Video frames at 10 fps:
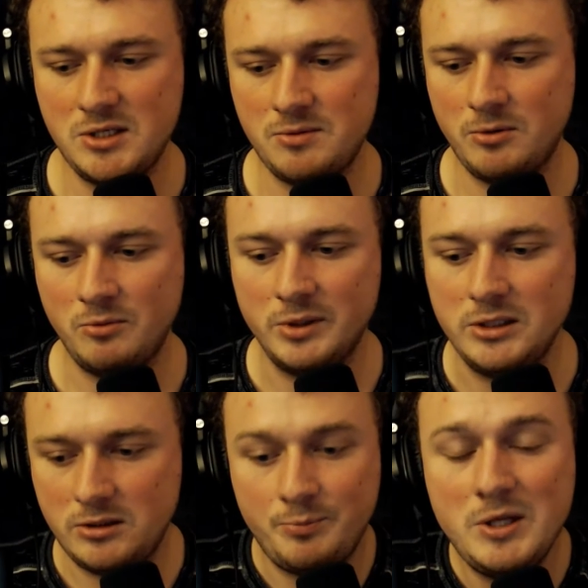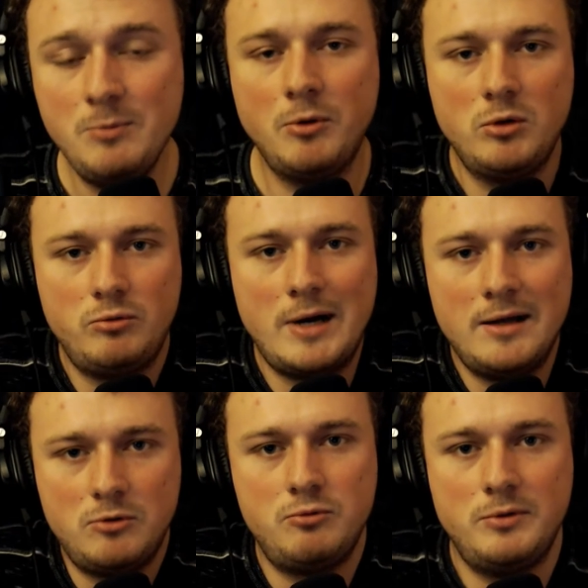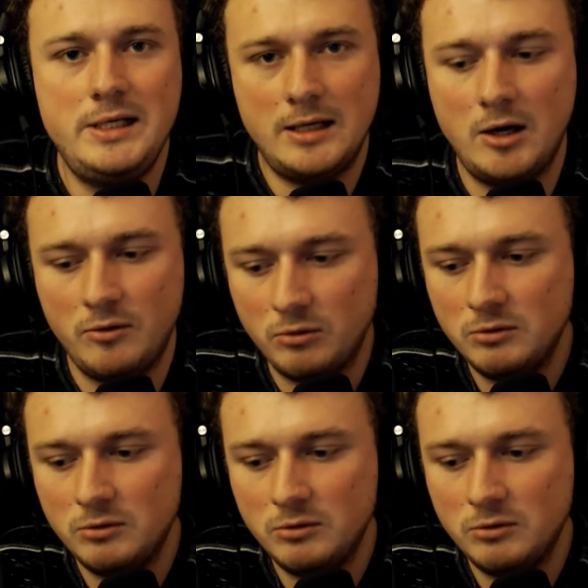bro, but people would rather read a,